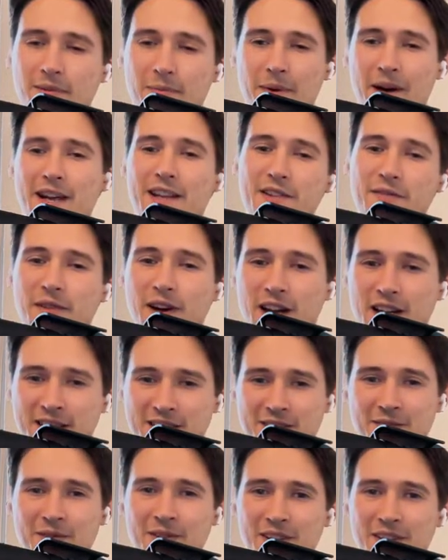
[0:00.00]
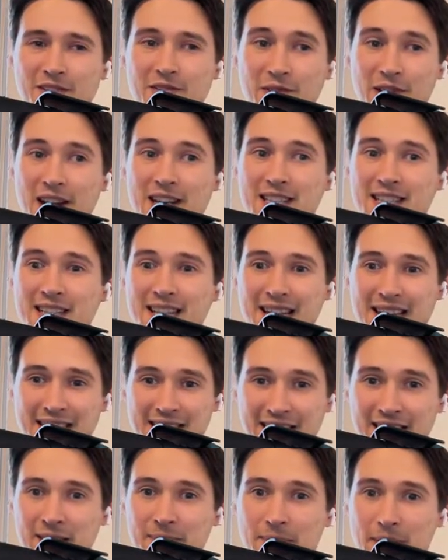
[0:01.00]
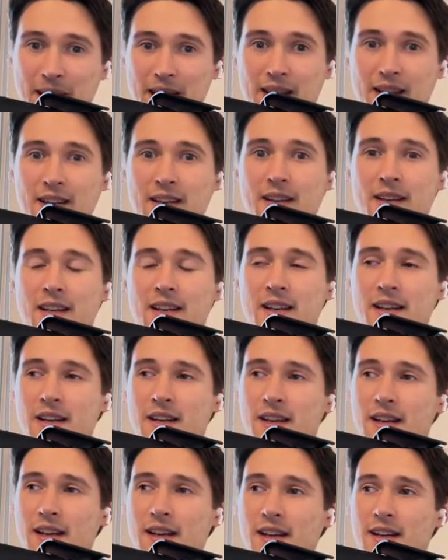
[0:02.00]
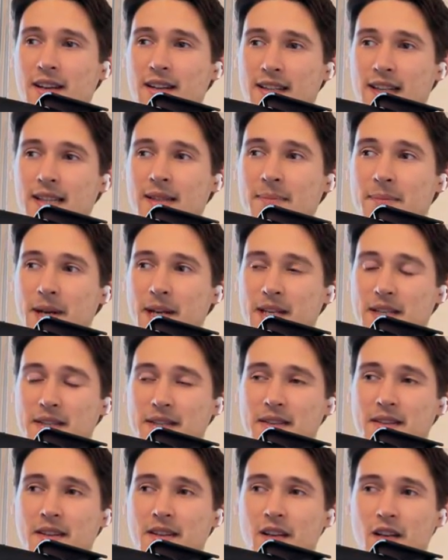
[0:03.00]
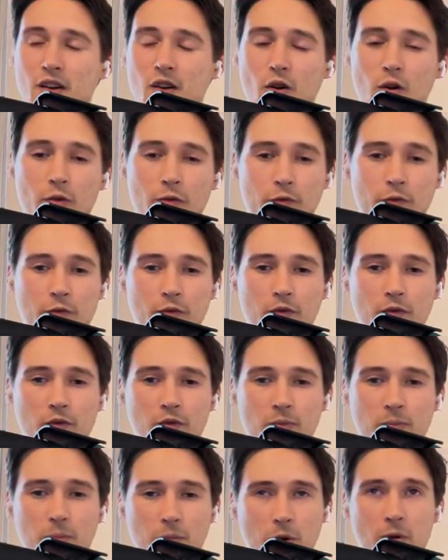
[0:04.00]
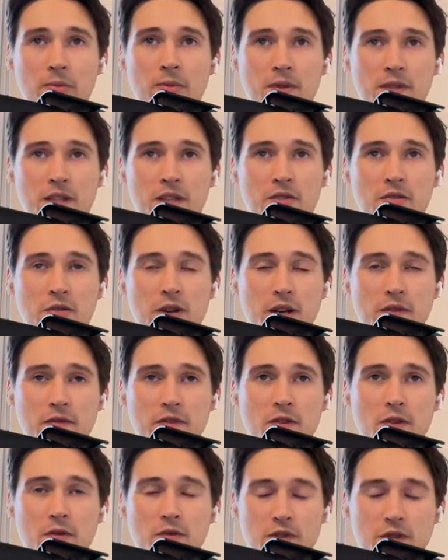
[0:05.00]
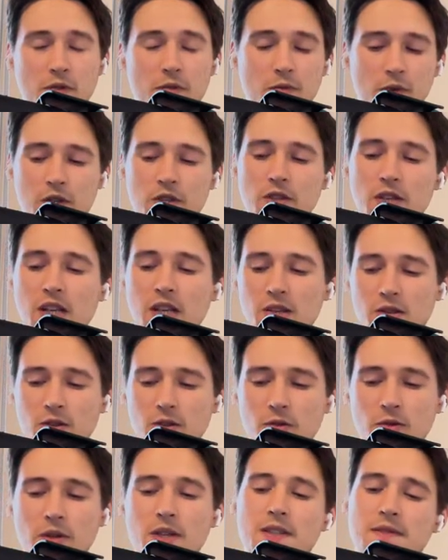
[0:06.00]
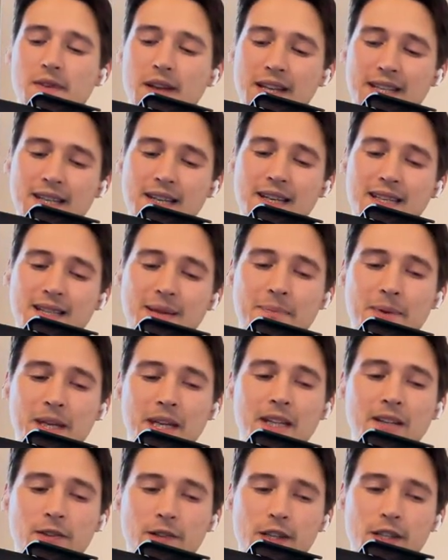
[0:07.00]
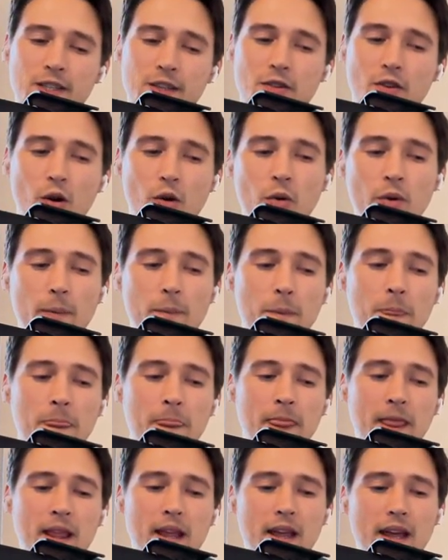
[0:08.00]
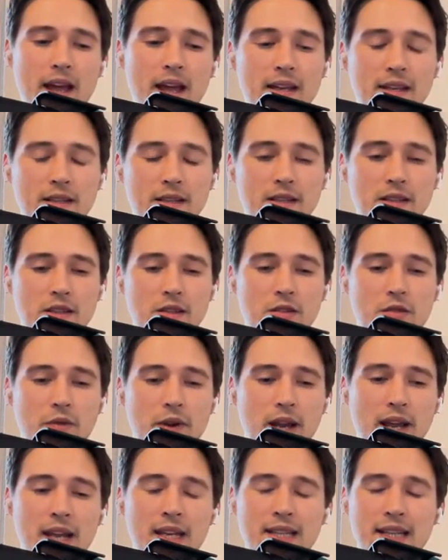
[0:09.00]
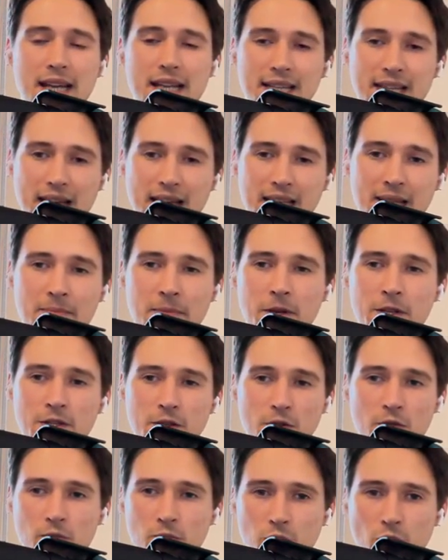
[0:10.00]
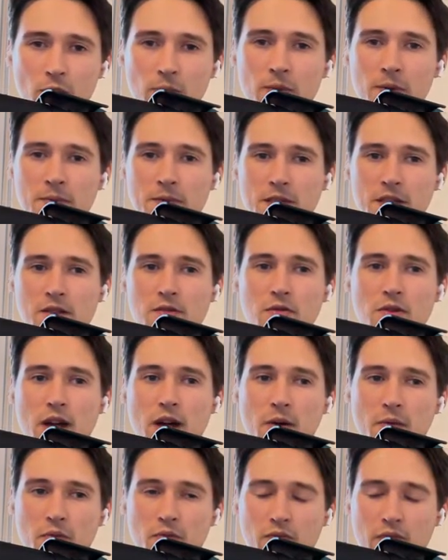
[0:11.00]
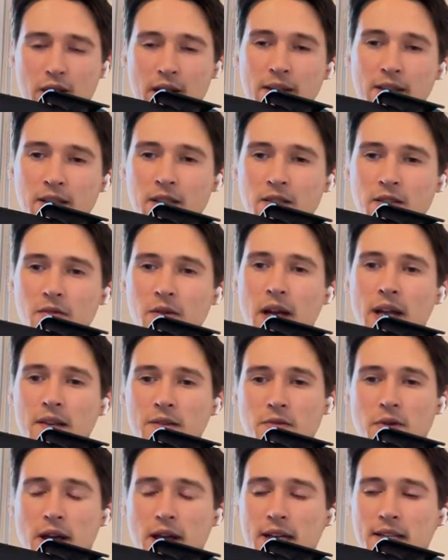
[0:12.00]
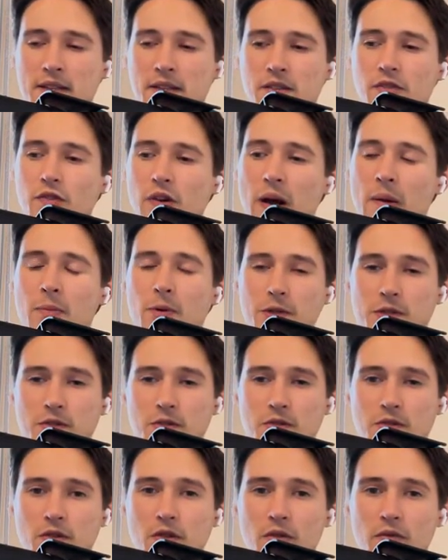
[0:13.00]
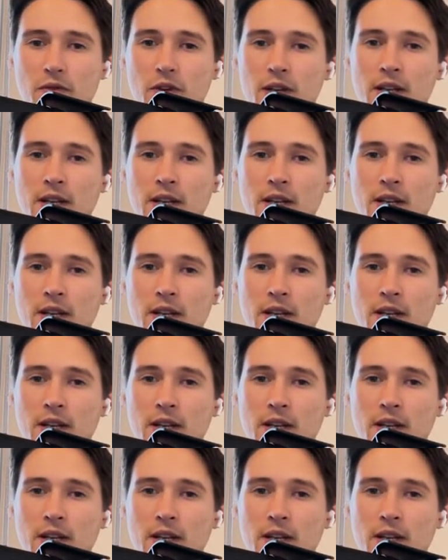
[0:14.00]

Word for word: my advice on creating a data bank uh, a database of problems that you have solved so what you need to do is as a, as a beginner is go and create a database of problems that you have run into and you had troubles to solve